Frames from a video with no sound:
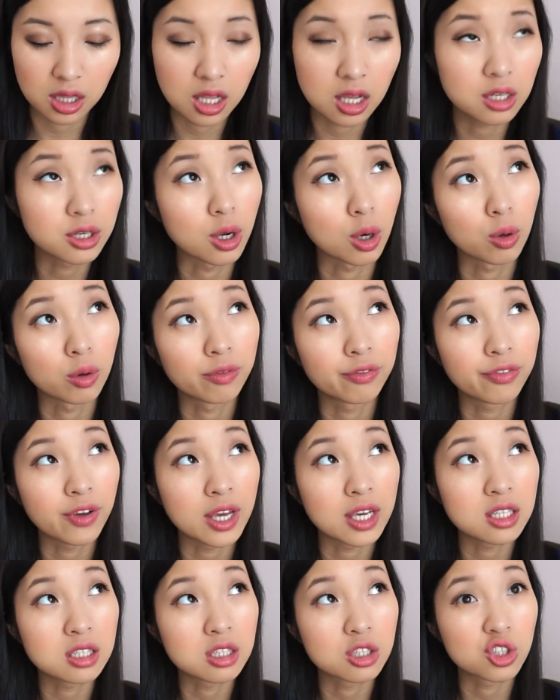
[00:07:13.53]
no,
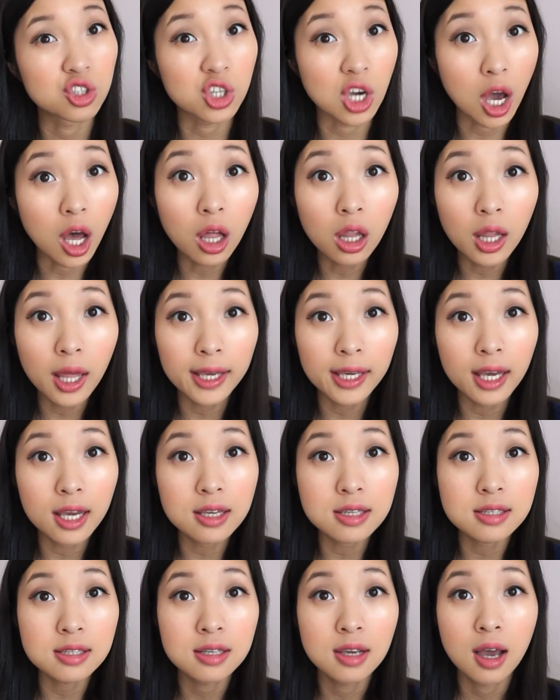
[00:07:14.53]
face gel, I
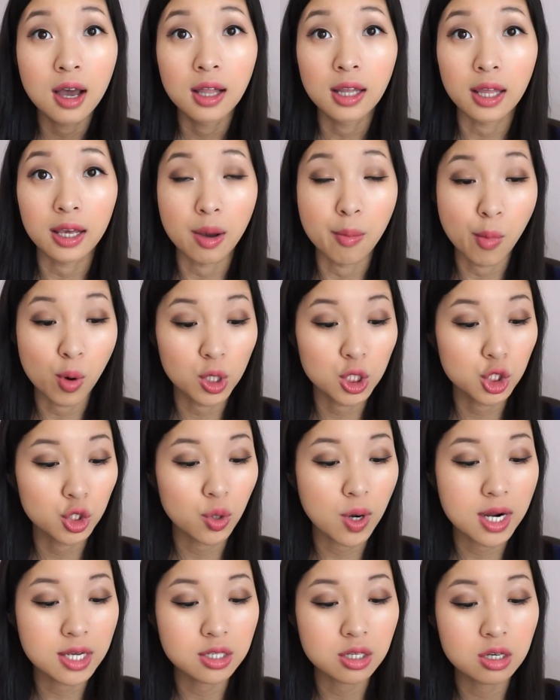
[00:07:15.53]
guess, like a
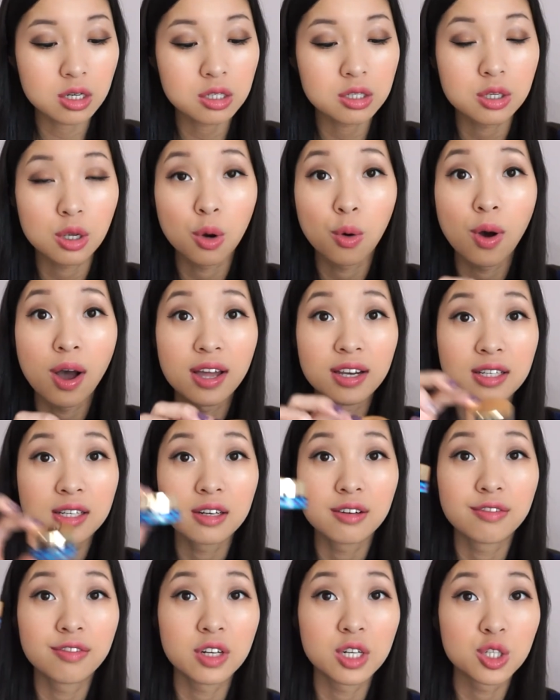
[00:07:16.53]
moisturizer. So I
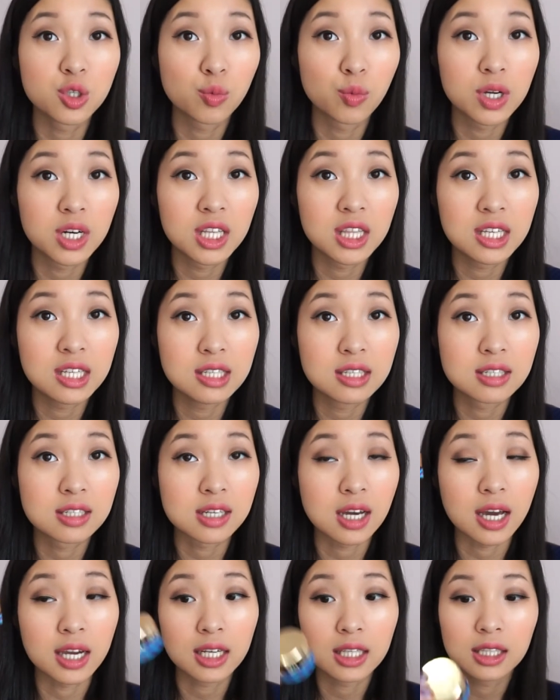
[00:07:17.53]
did finish one of these
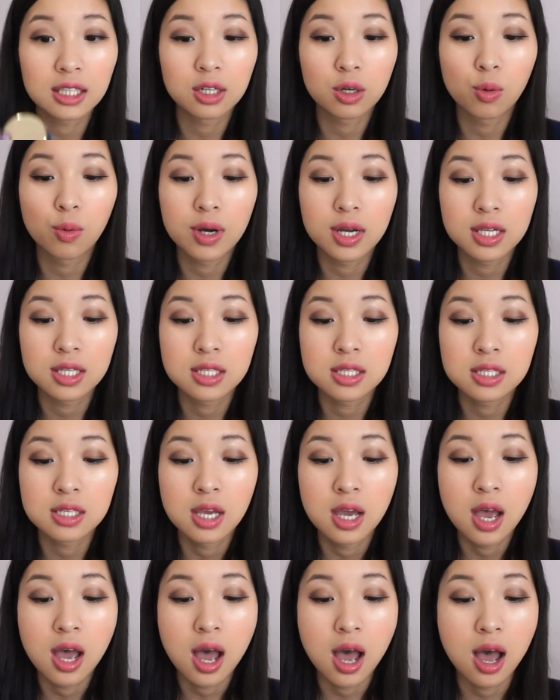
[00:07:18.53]
tiny little ones.
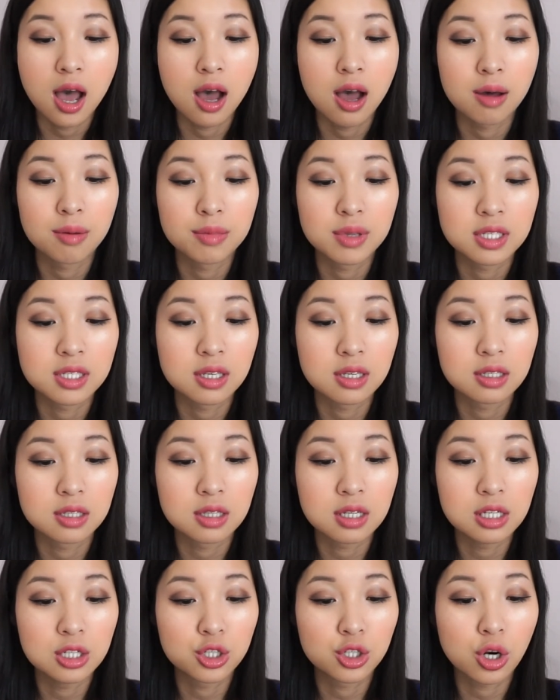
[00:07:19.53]
Um, this is
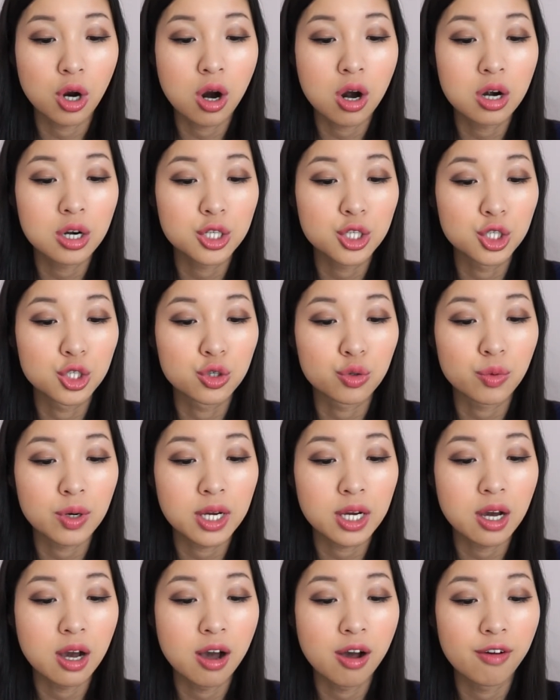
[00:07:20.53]
the Tarte
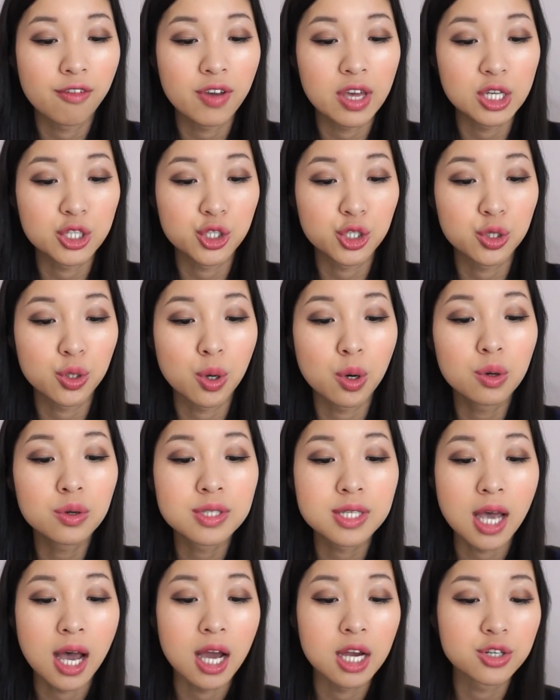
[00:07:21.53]
Drink of H2O. It's
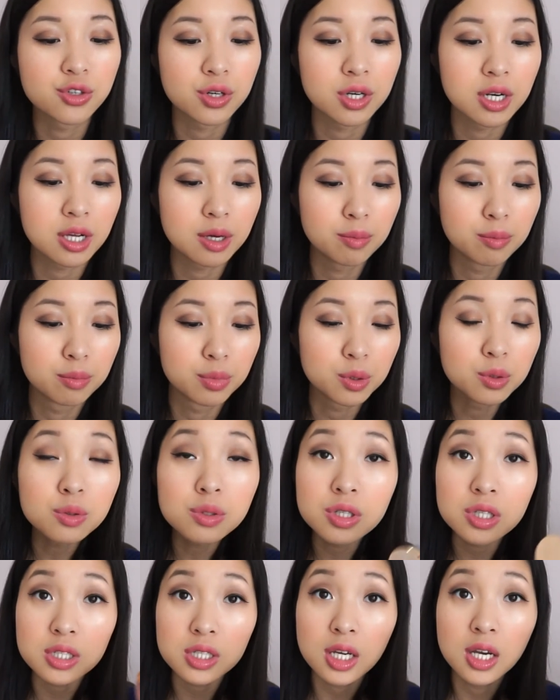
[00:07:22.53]
a hydrating
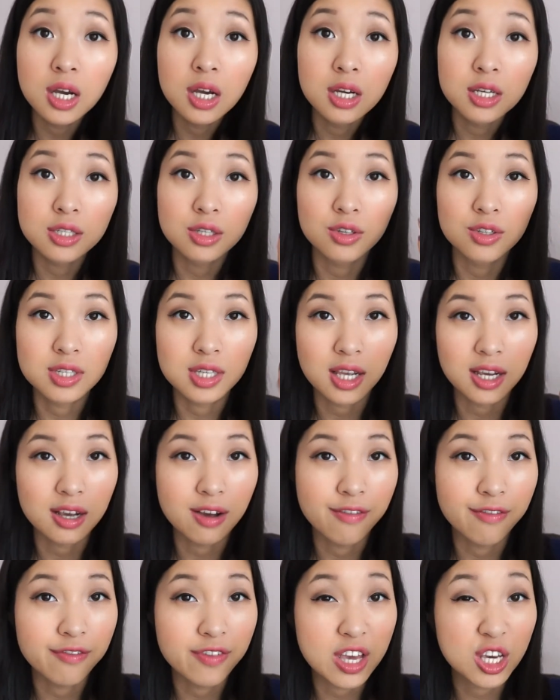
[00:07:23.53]
boost. So it's like a
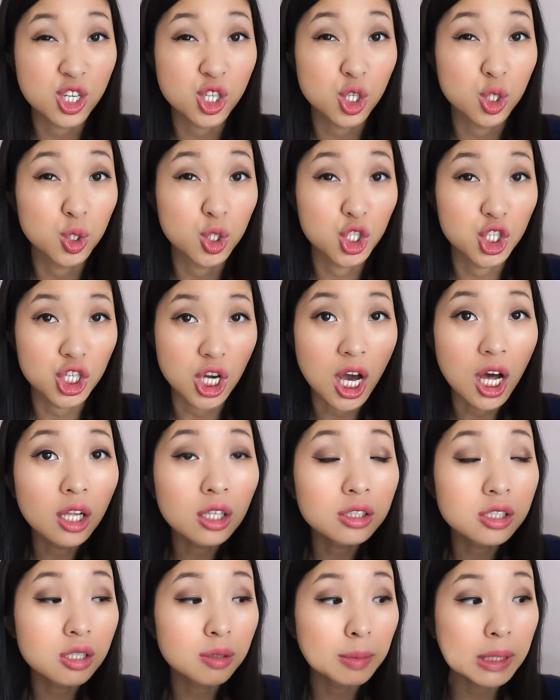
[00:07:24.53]
facial
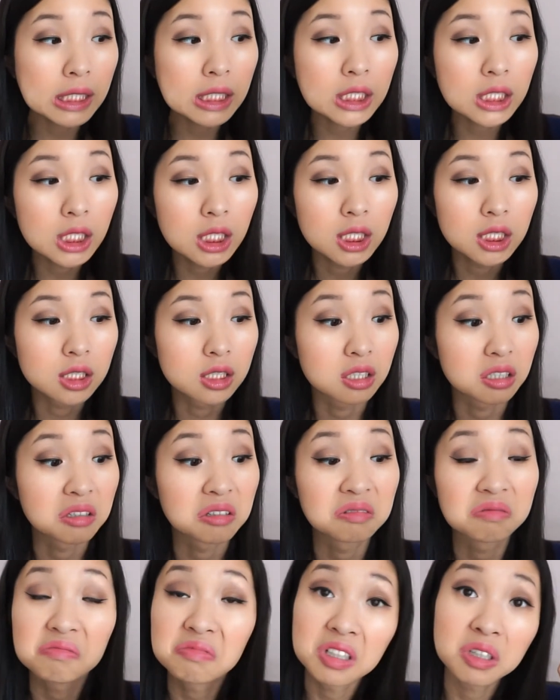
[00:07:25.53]
gel to me.
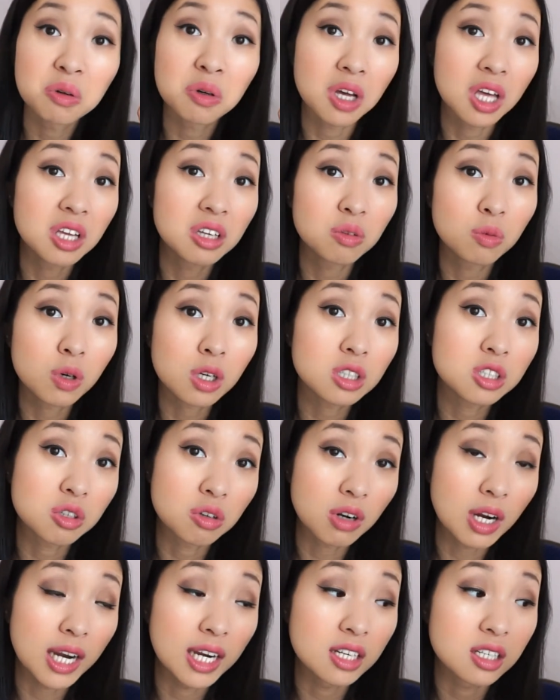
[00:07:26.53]
So oh, it works
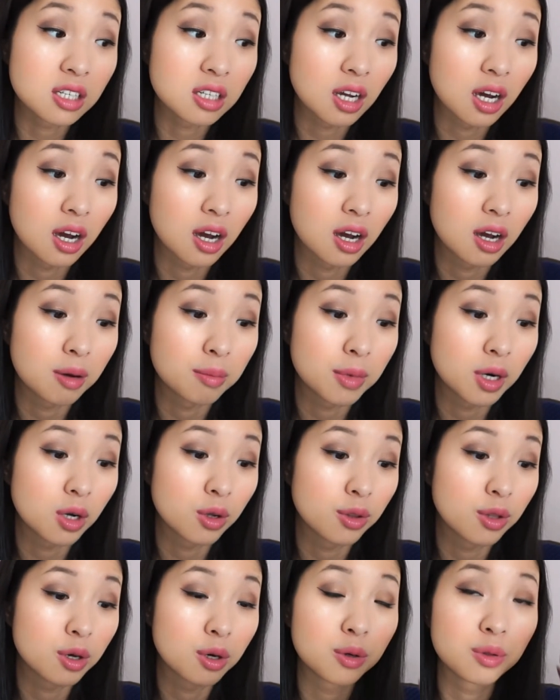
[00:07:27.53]
great, um,
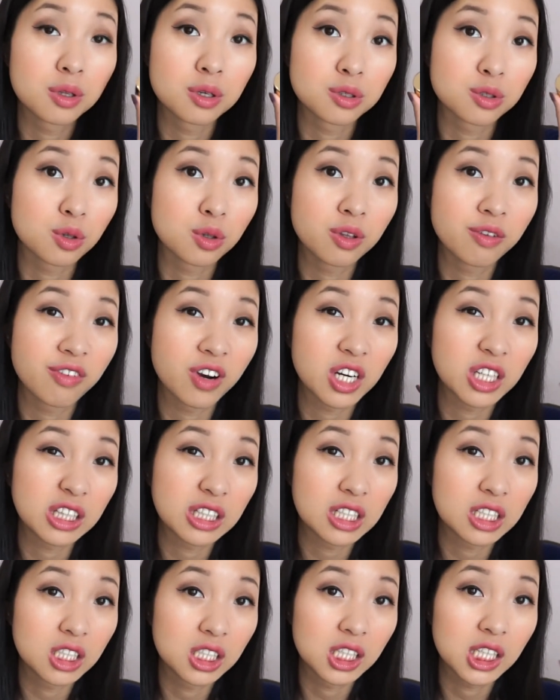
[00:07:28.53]
although there's only very
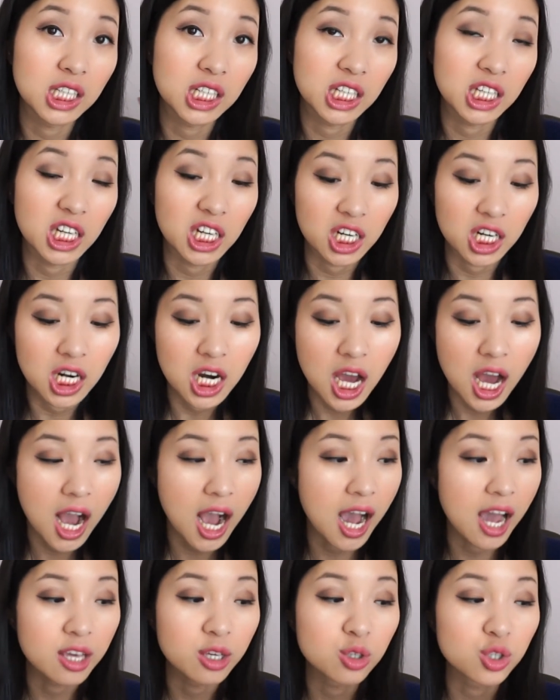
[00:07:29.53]
little in here.
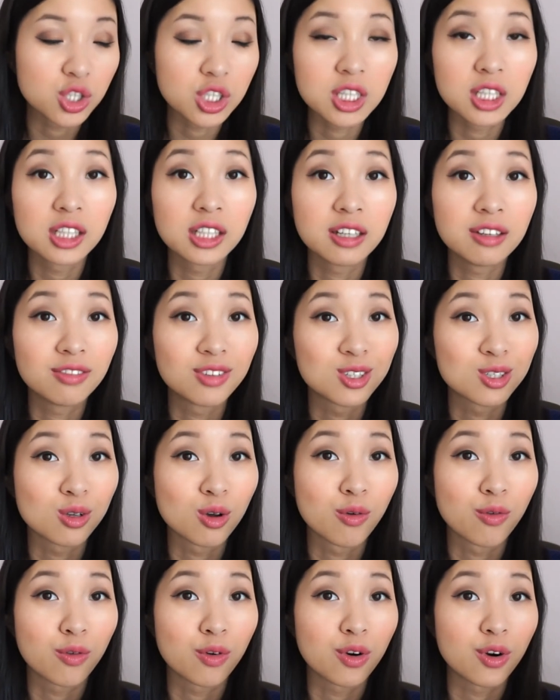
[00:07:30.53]
I usually leave this
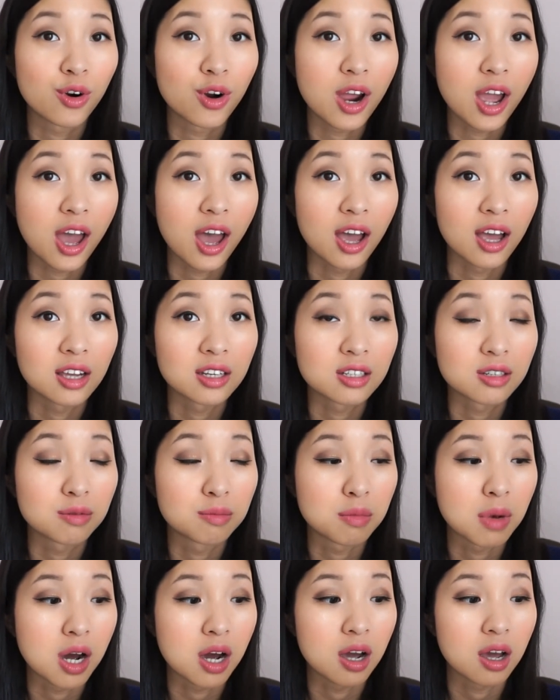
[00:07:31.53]
over at
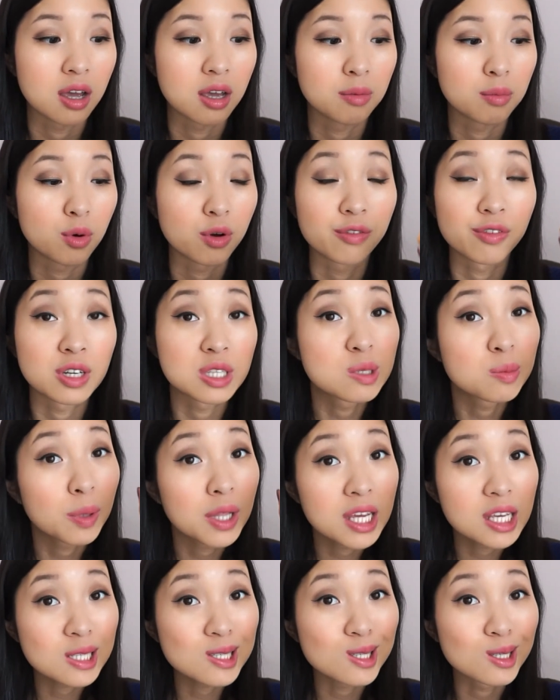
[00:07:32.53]
my boyfriend's
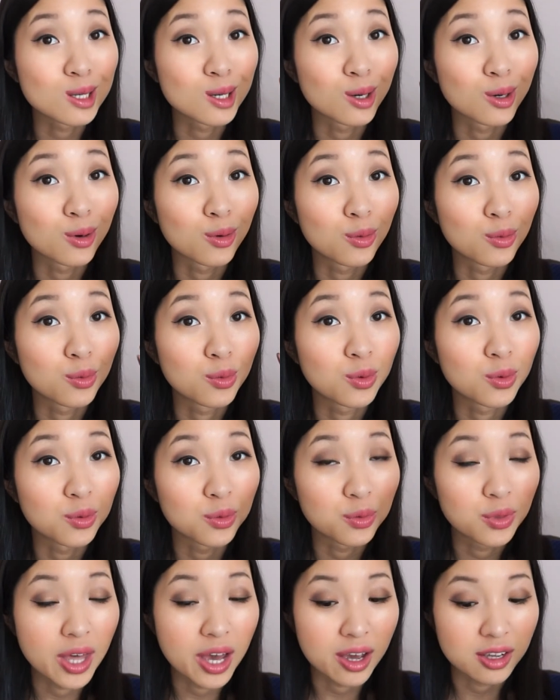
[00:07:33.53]
place so
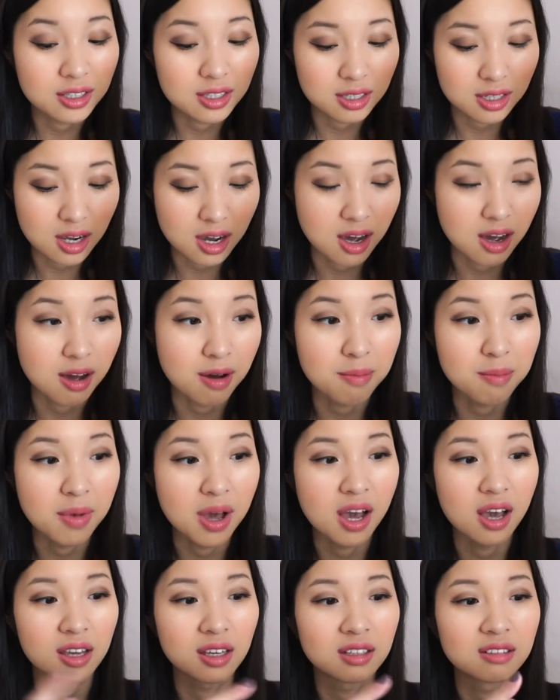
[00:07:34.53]
that um,
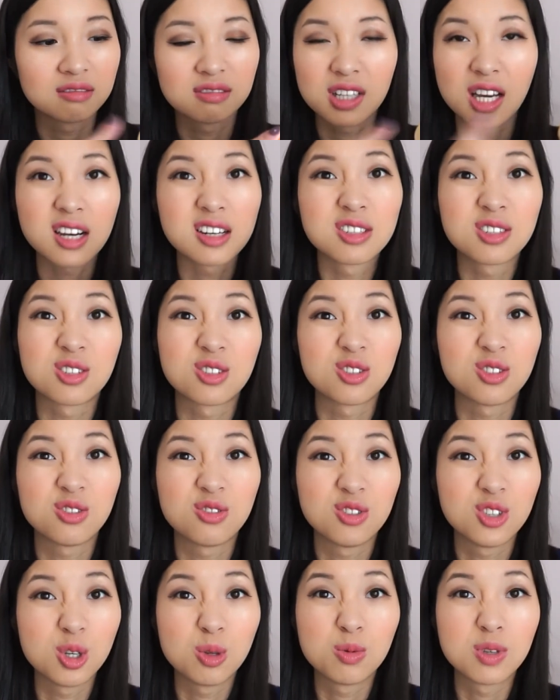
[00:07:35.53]
I kind of just
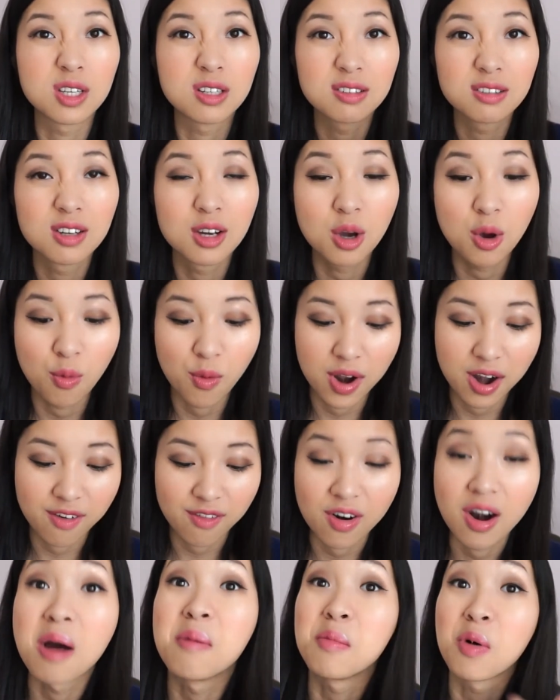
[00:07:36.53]
use it whenever
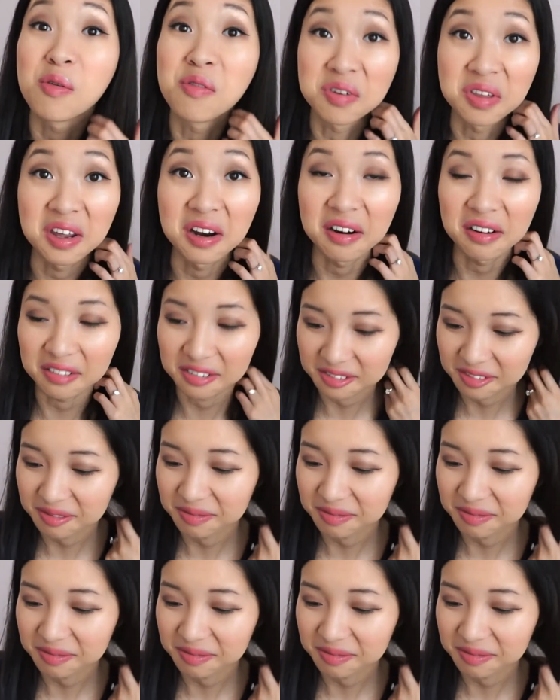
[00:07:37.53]
I'm over there